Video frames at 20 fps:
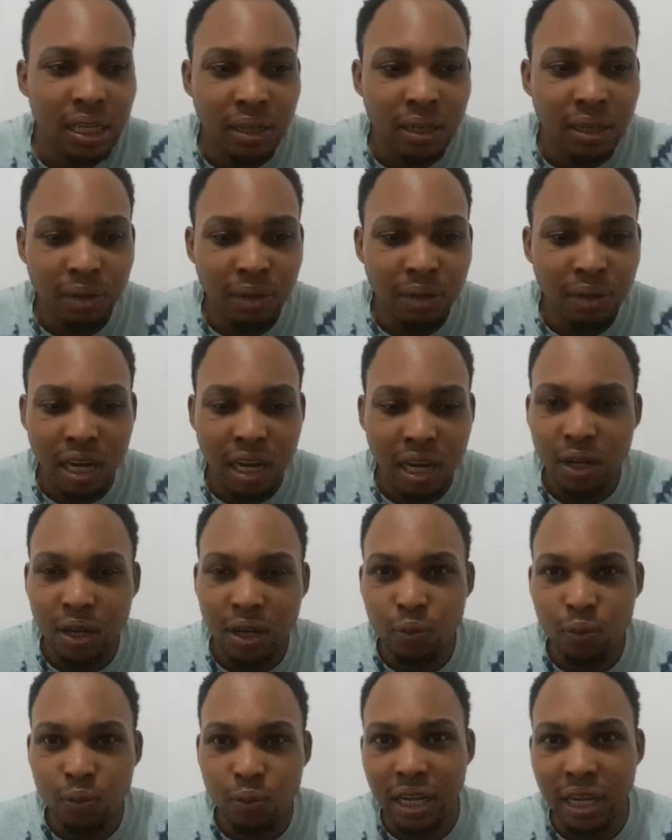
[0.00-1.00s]
Because
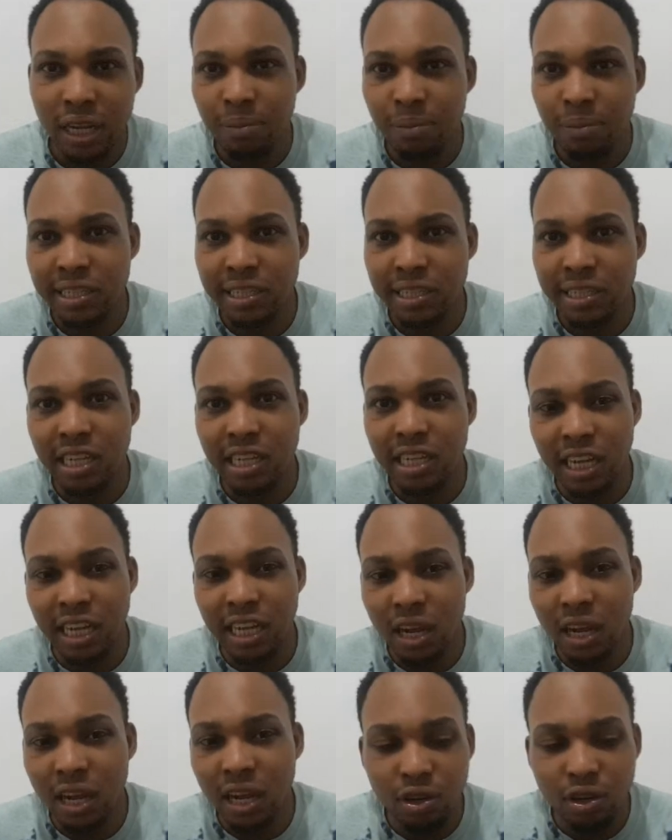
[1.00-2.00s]
Massacre
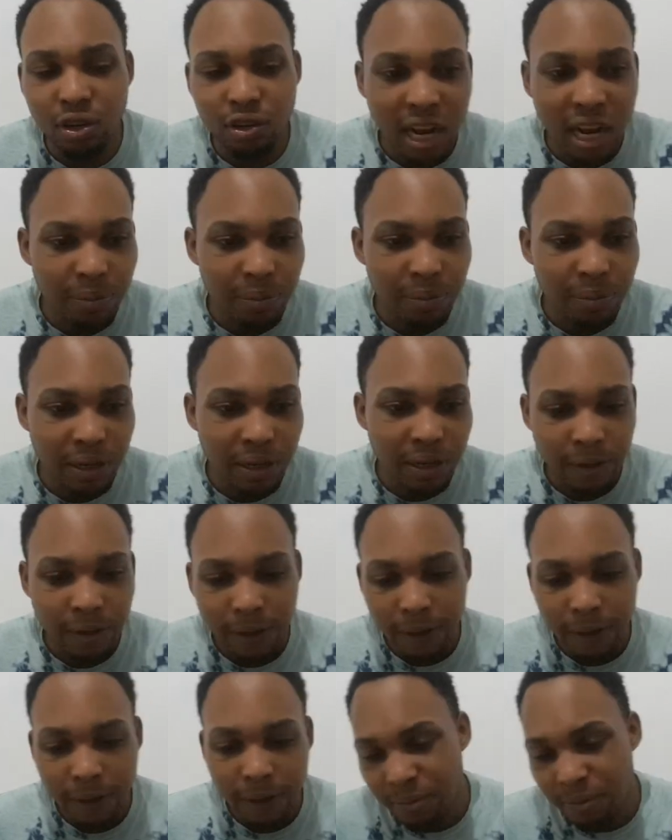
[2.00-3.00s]
can't go grimy,
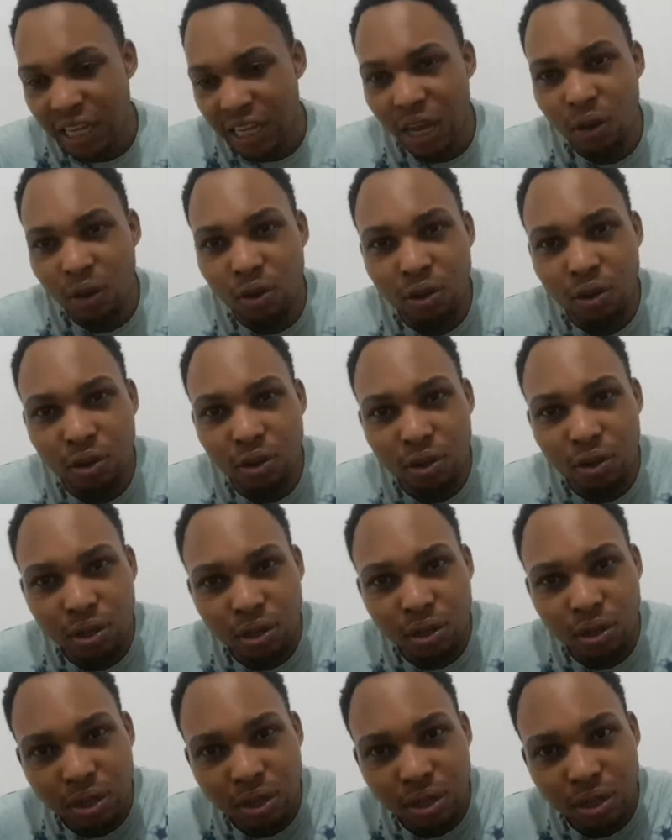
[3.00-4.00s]
it can't go
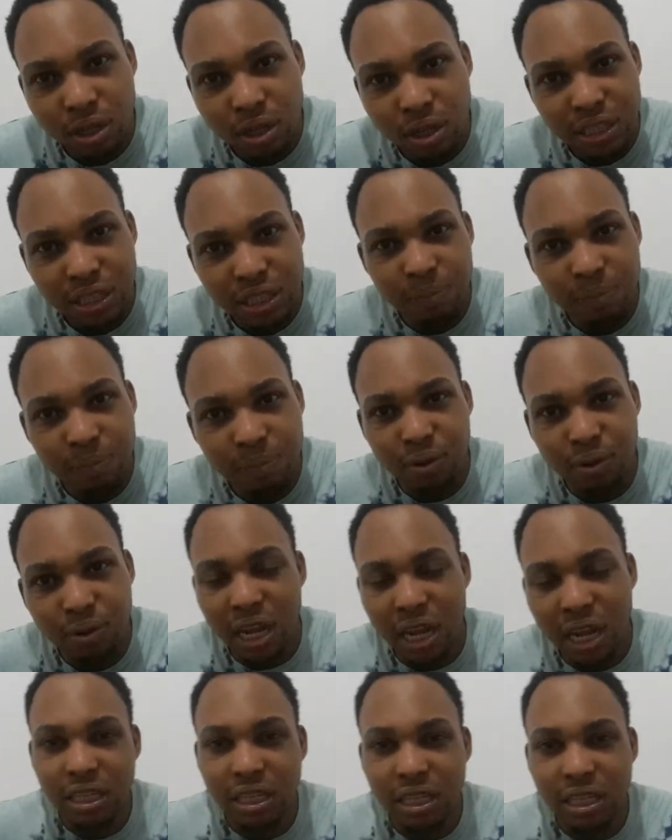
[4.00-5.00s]
simple like
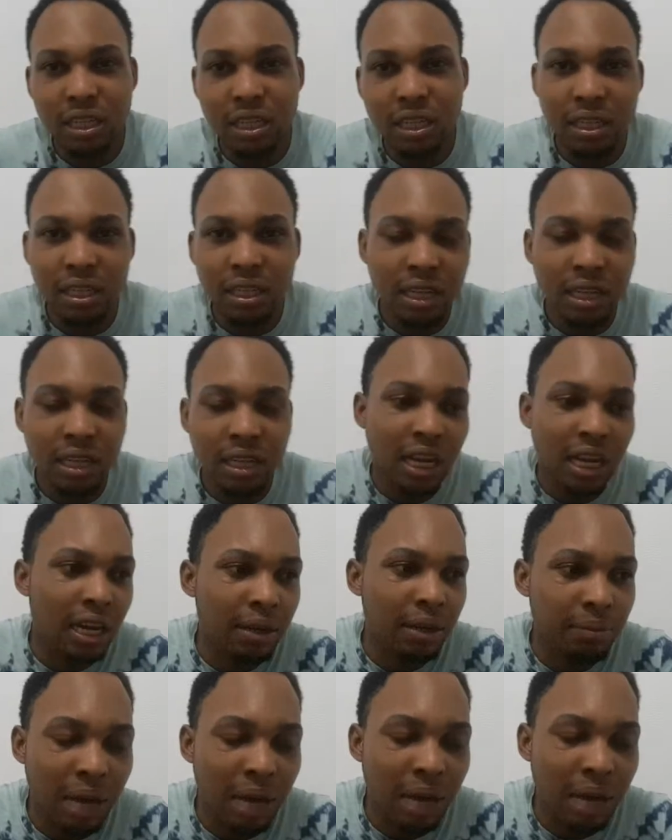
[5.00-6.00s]

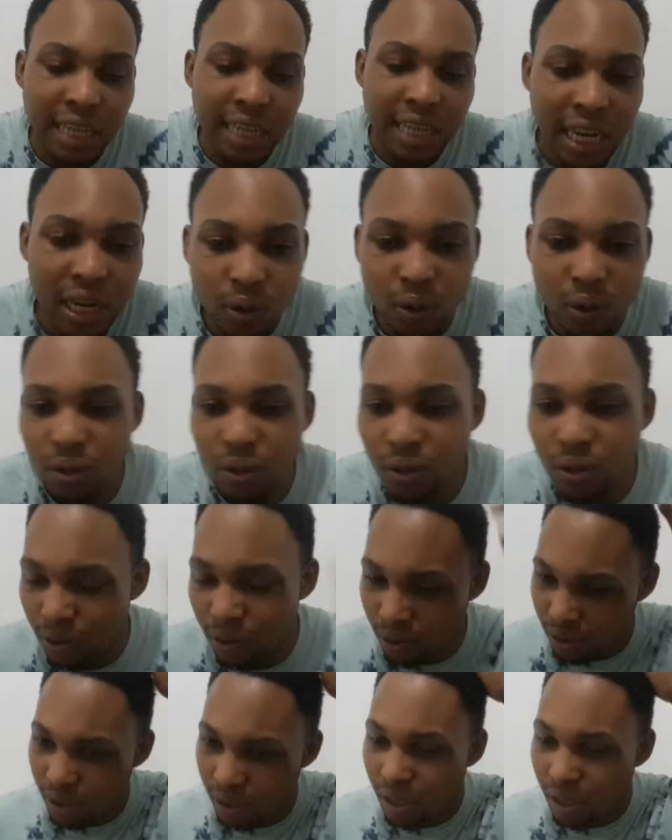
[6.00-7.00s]
a They Don't
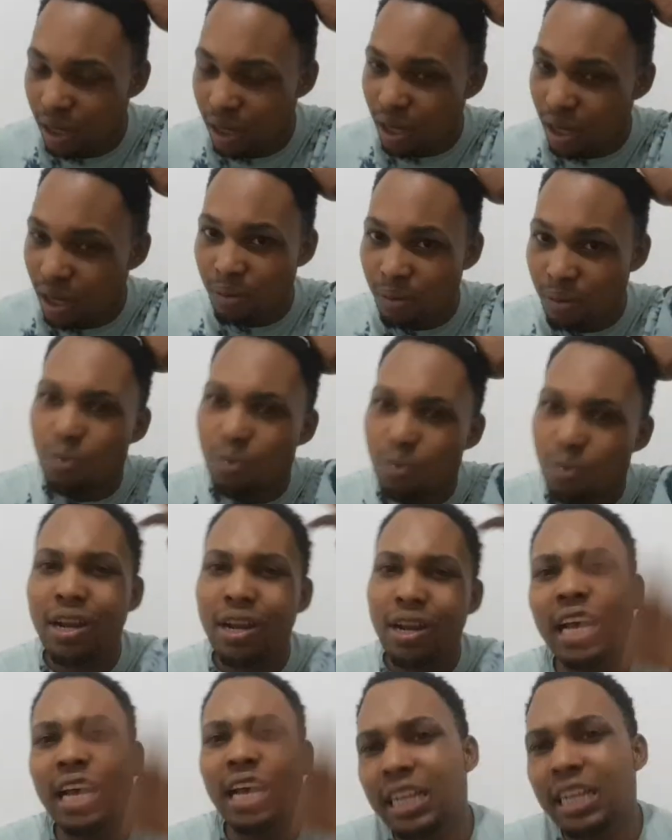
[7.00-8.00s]
Know. But more than
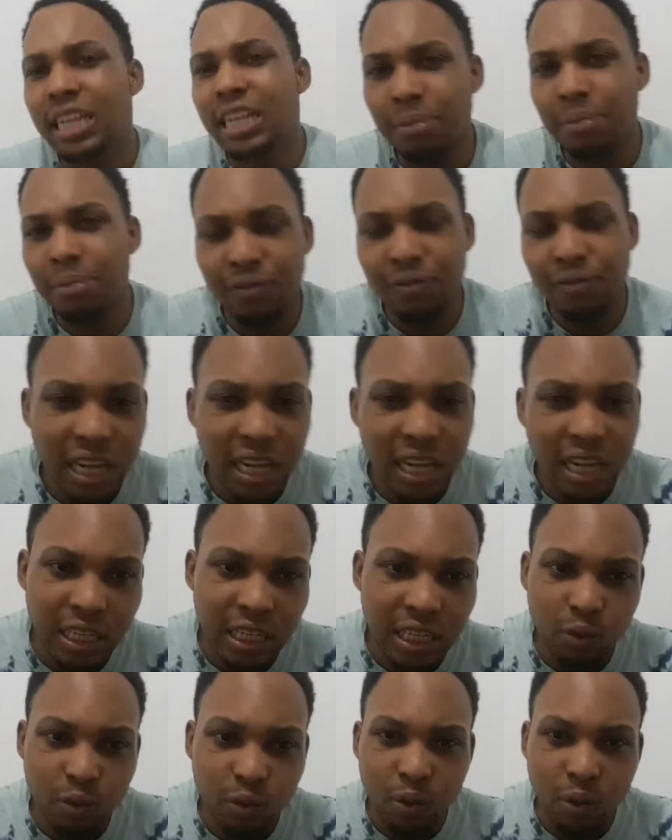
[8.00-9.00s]
likely I feel like he
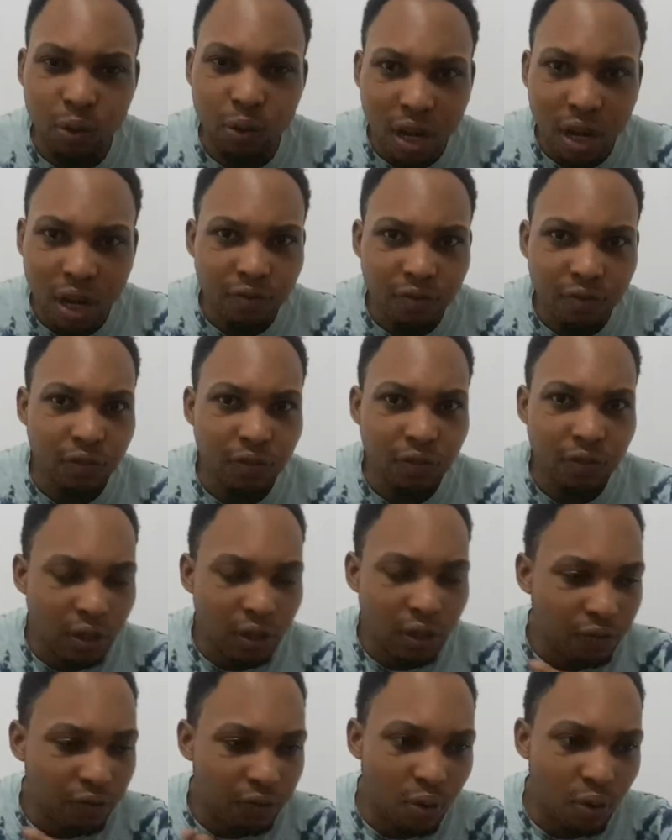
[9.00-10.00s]
would have wanted
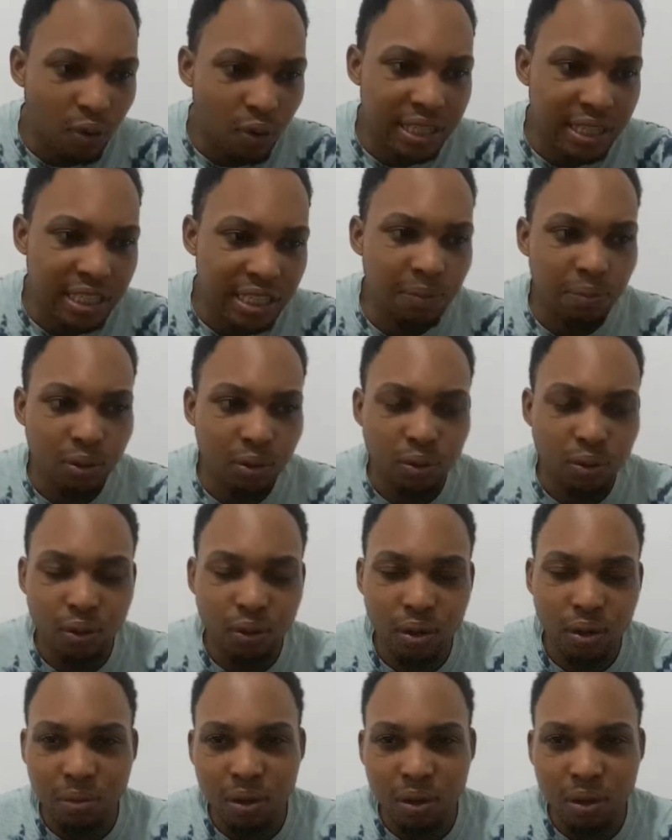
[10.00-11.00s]
to go a simple
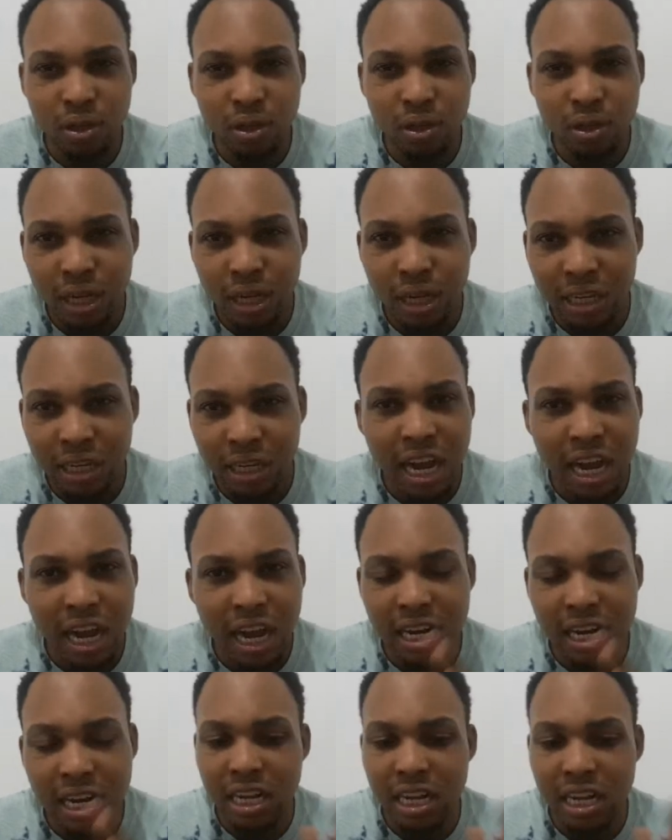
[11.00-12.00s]
road, but it
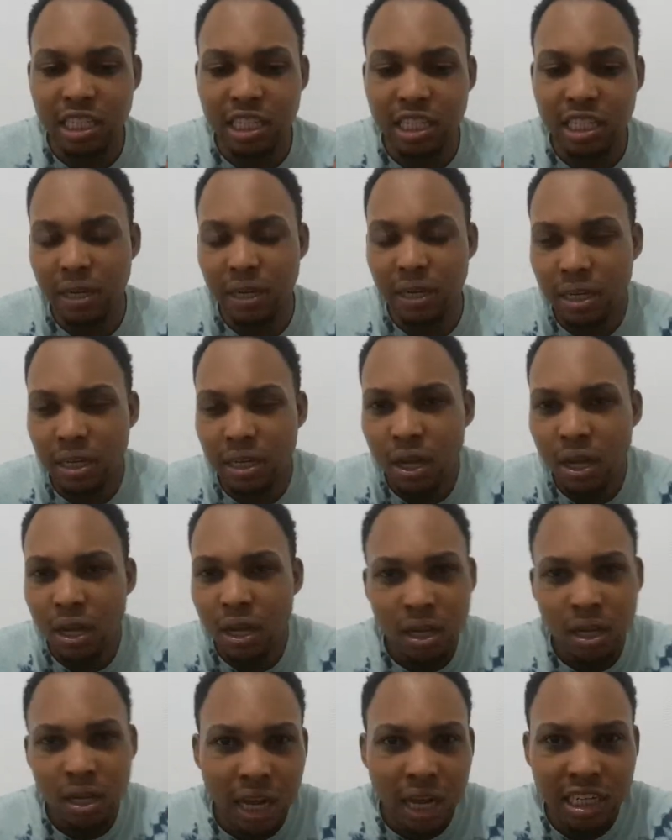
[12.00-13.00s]
kinda
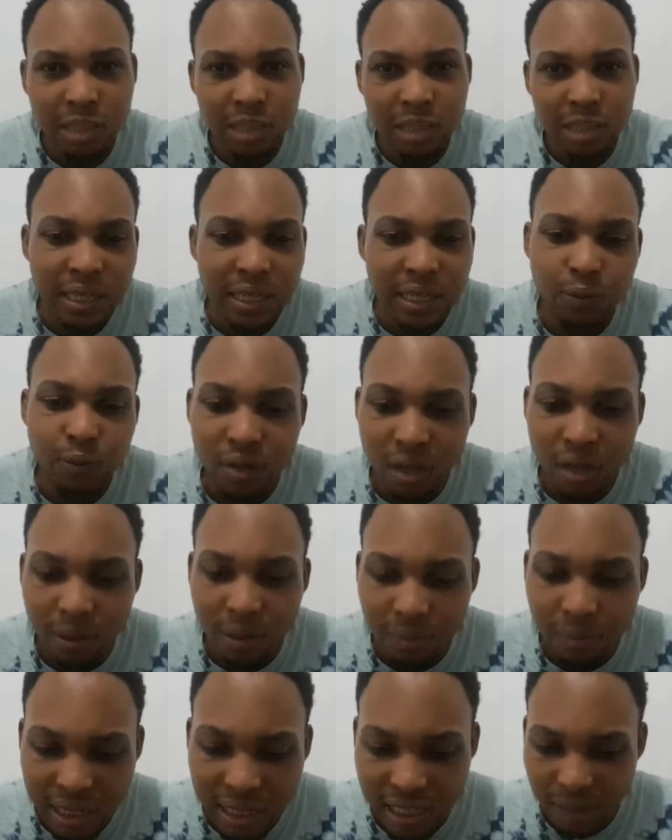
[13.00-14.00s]
unexpected with a
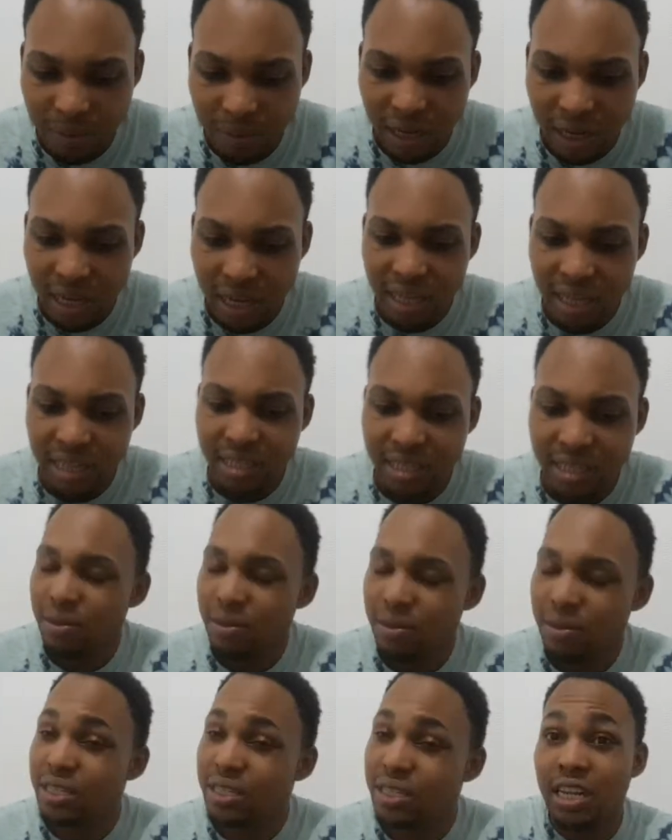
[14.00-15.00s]
Massacre, because
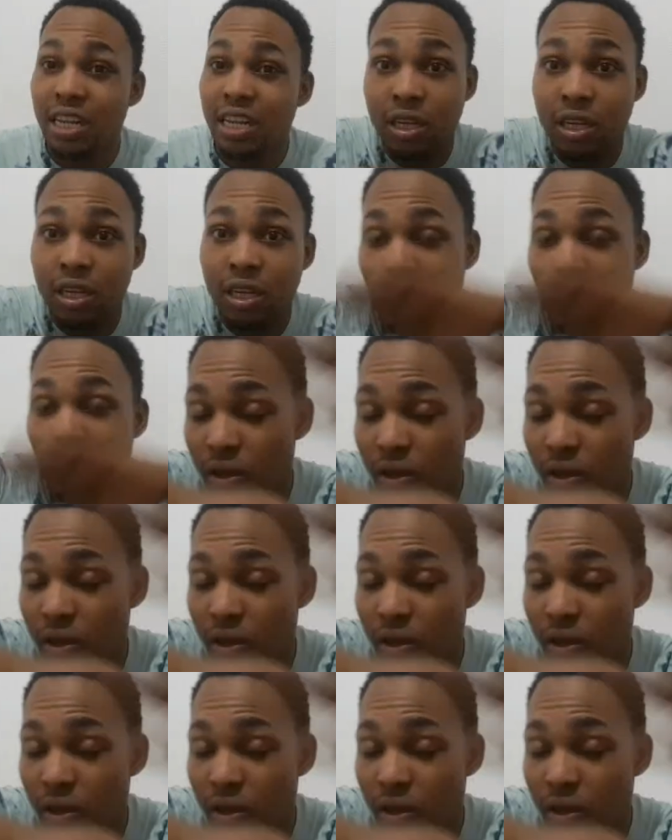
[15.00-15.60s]
Massacre can give